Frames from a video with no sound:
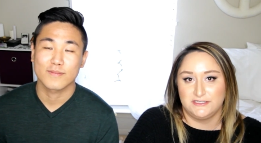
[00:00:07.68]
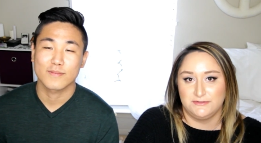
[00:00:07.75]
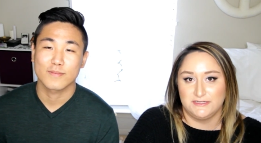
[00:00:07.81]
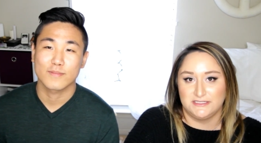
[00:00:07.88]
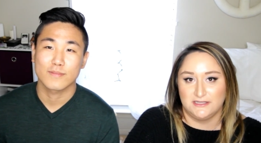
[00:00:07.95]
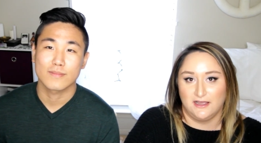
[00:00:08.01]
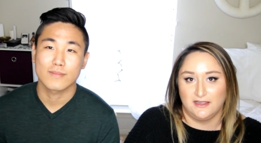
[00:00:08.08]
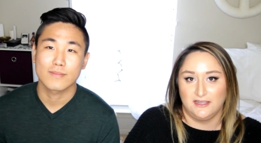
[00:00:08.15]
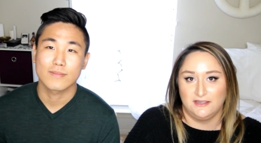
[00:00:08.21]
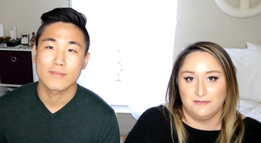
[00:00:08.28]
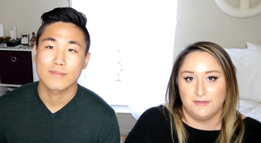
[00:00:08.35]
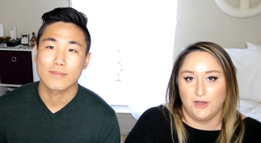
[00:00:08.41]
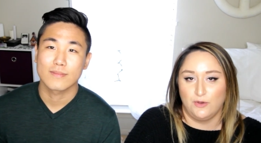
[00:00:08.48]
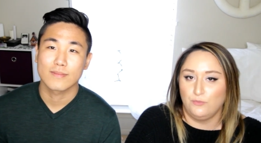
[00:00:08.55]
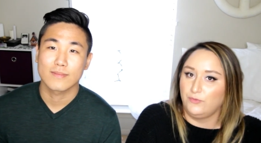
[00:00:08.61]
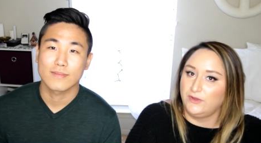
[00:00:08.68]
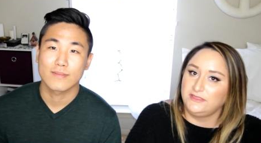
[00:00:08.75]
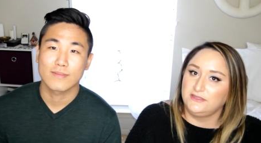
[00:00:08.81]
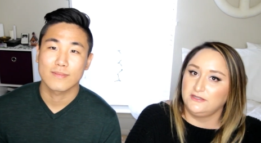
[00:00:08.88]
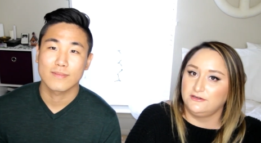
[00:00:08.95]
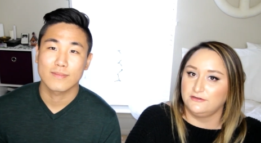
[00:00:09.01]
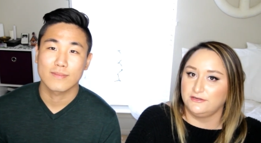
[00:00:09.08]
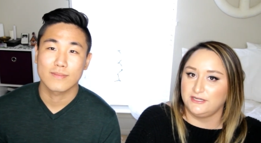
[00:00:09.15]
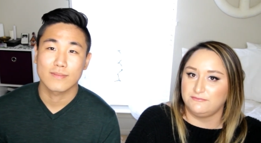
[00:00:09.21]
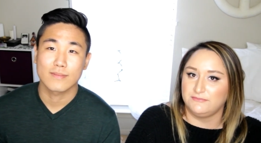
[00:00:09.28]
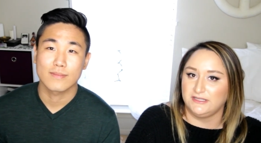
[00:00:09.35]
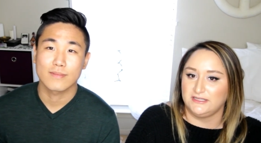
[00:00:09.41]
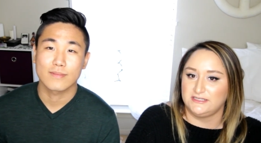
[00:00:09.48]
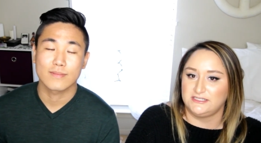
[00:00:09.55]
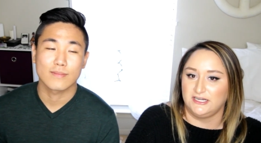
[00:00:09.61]
Speaker 1: to be talking about what the Korean
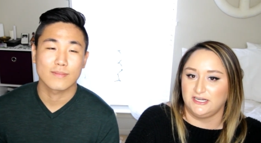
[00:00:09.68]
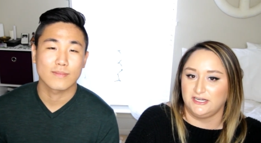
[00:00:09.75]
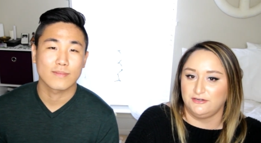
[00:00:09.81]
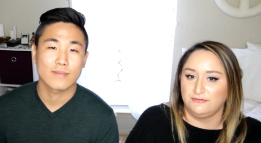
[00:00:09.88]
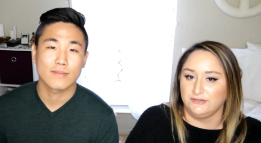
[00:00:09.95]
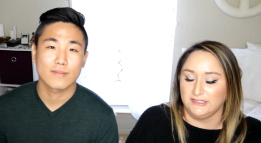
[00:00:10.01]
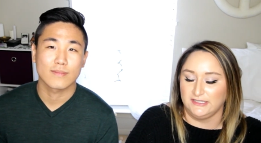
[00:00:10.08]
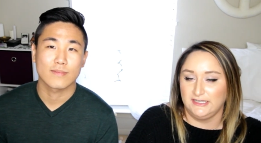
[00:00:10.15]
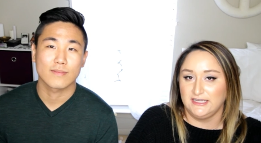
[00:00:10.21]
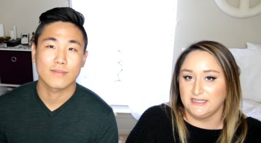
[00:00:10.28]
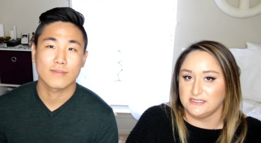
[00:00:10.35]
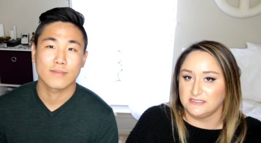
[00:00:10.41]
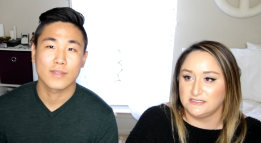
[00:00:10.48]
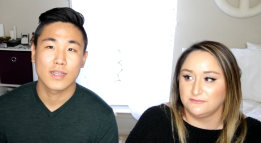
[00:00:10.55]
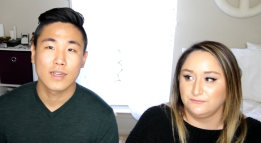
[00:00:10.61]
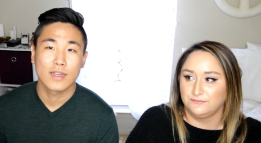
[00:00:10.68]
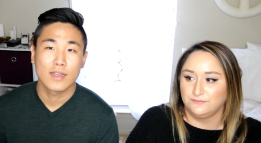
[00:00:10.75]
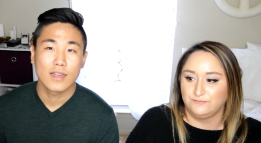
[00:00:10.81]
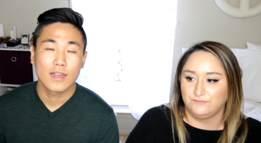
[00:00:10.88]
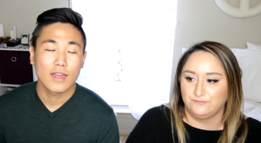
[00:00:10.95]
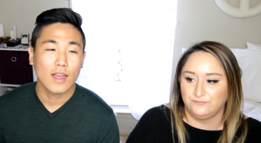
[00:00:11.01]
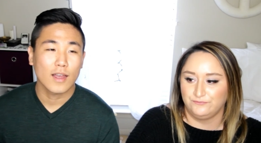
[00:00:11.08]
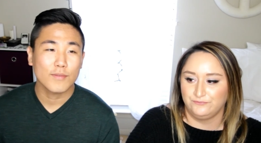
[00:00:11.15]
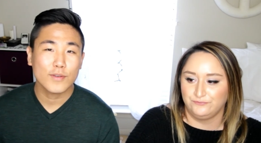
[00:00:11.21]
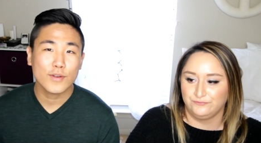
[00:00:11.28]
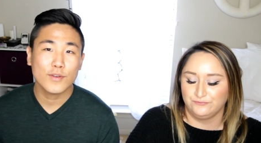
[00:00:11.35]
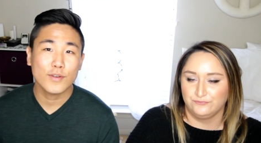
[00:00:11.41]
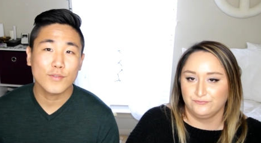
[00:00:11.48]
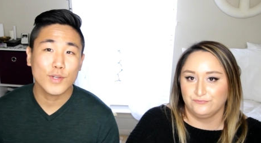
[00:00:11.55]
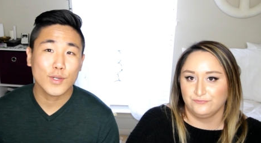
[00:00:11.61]
military really is.
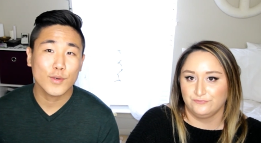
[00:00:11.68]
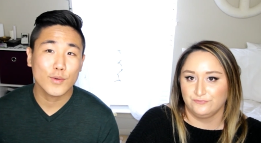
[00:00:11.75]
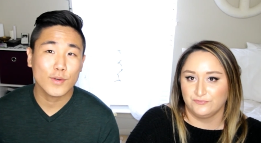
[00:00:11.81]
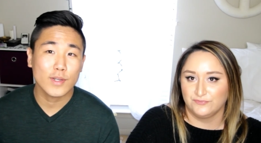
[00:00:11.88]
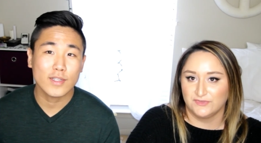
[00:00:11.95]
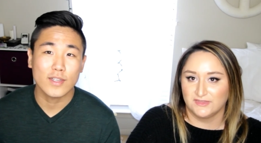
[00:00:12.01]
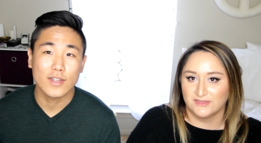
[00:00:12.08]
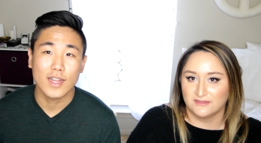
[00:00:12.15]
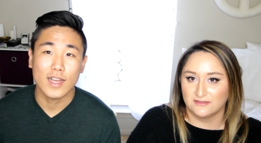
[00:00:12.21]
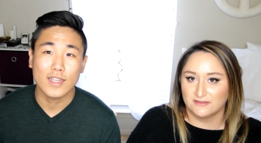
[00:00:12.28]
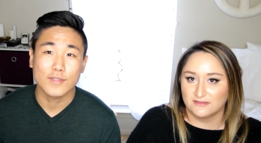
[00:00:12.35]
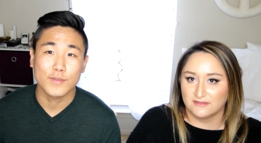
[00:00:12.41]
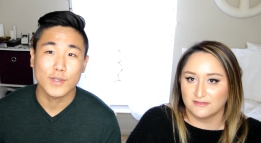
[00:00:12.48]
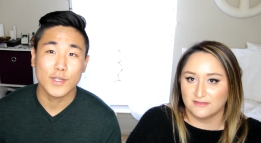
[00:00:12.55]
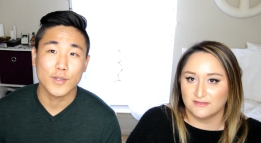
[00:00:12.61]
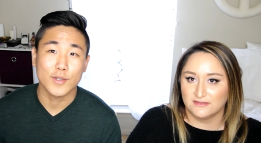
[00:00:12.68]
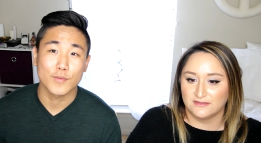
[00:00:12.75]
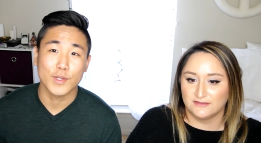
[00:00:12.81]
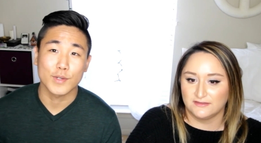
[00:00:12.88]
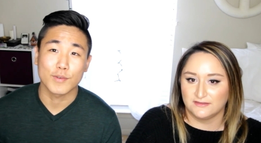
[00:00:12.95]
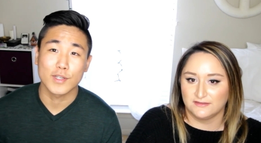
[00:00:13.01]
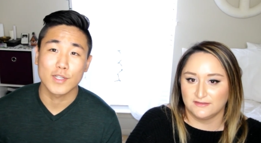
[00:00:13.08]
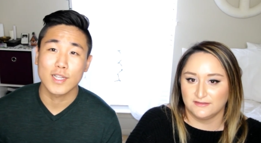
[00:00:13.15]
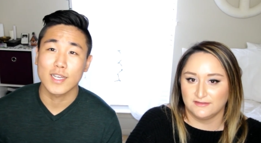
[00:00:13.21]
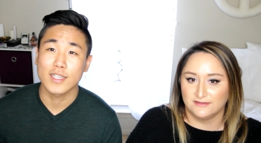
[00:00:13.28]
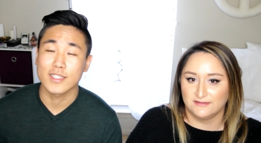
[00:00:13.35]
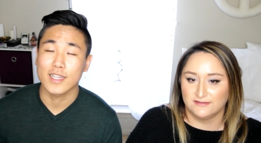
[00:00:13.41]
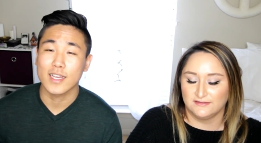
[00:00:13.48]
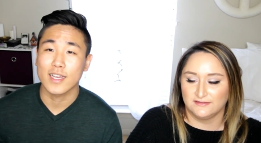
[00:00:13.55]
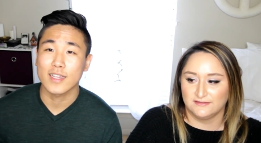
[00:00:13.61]
Speaker 2: After recording the last video, we
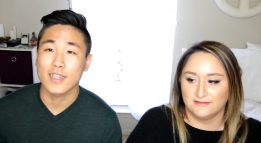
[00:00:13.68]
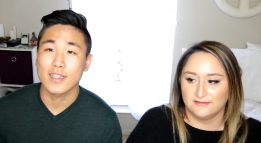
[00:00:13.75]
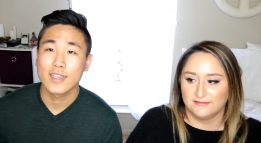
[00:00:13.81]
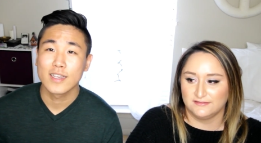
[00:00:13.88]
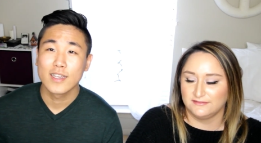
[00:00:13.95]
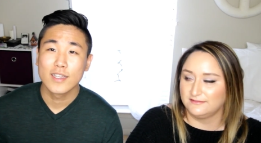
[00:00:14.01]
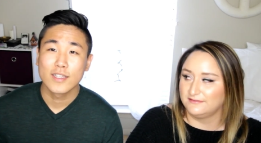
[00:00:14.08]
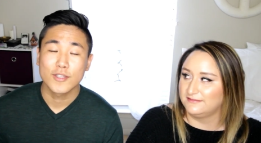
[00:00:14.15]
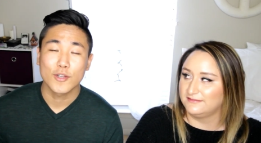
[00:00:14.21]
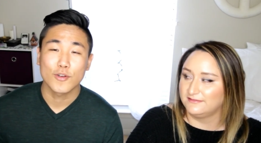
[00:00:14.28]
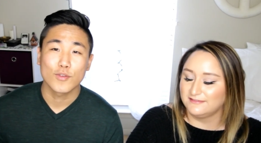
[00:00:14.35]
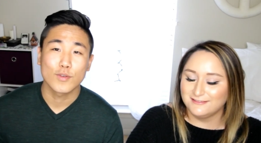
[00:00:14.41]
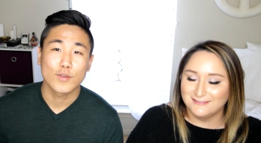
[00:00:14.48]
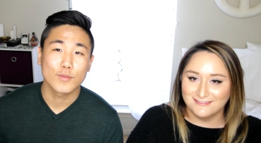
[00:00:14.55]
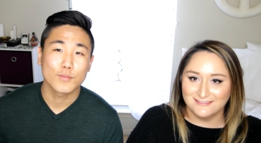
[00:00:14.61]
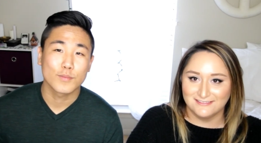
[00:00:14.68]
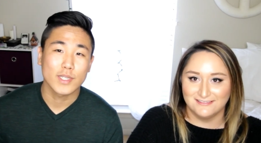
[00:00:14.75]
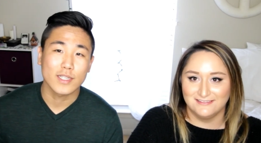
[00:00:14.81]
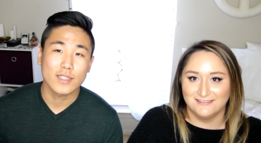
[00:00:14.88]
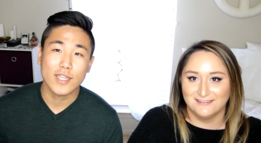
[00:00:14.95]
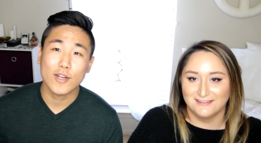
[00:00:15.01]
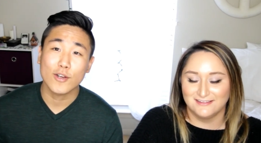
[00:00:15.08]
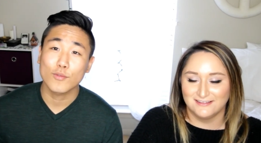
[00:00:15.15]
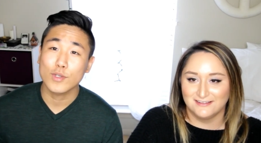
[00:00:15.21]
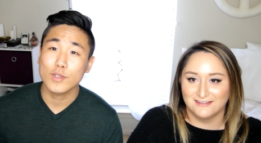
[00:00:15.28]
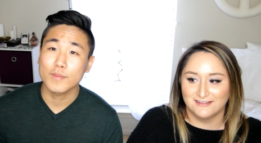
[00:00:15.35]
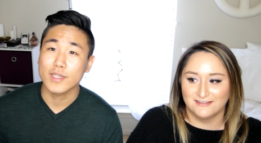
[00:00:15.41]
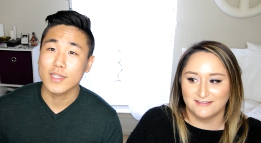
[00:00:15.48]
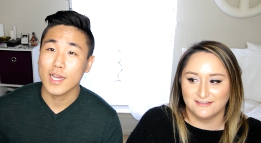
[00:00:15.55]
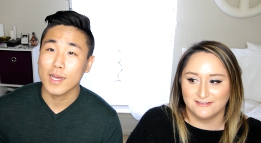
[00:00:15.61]
realized that there will be there will
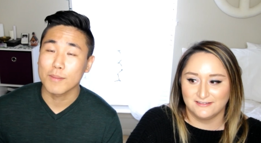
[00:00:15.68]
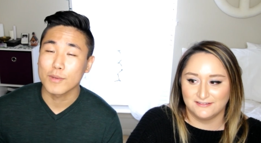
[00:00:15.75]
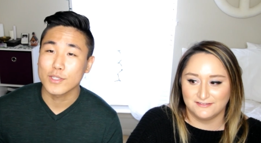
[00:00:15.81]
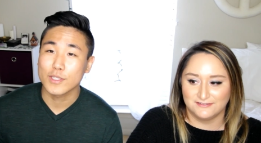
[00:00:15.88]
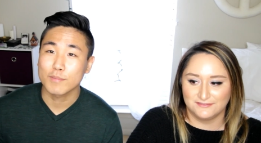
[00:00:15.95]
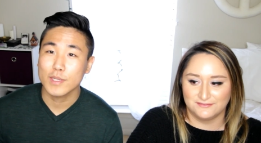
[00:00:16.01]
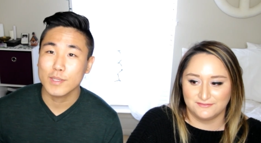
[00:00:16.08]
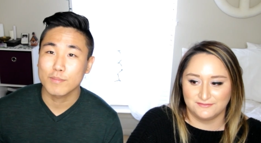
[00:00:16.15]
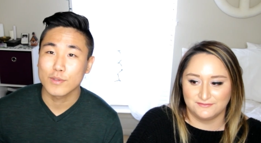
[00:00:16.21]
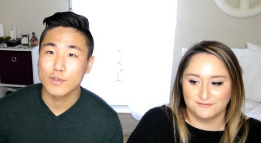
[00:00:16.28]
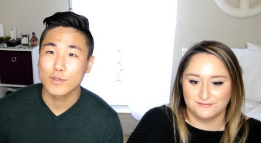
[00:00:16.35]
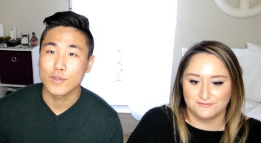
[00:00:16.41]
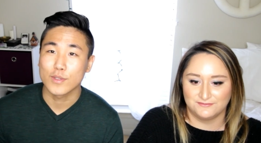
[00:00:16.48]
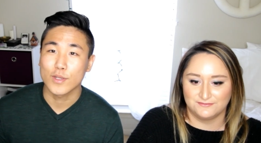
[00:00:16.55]
be not much people who